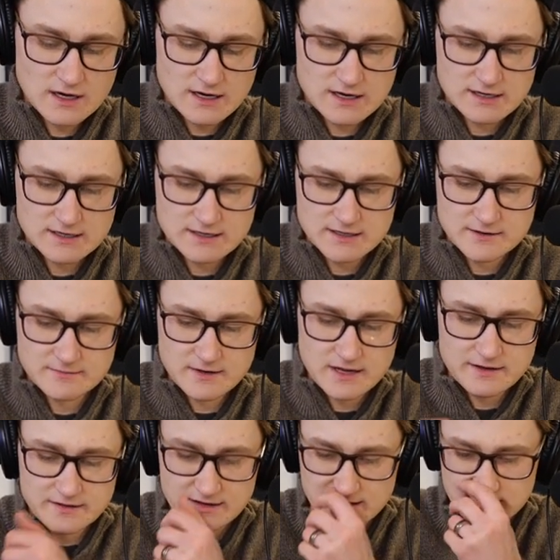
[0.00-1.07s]
Um,
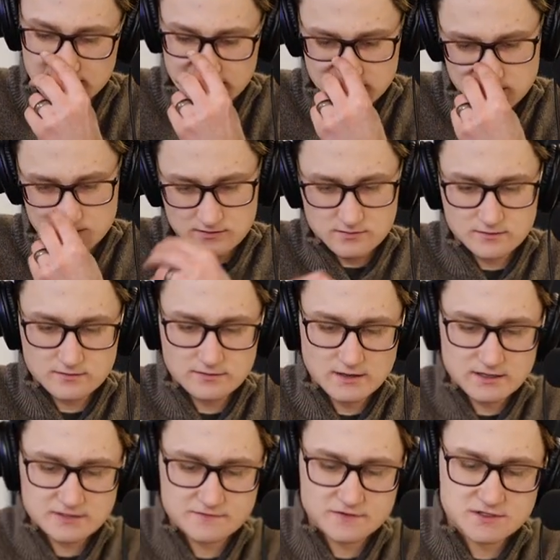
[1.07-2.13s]
and then
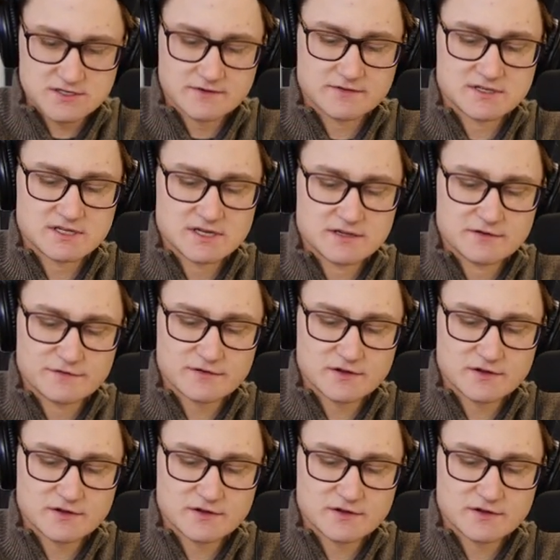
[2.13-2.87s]
Yes, verse 17. The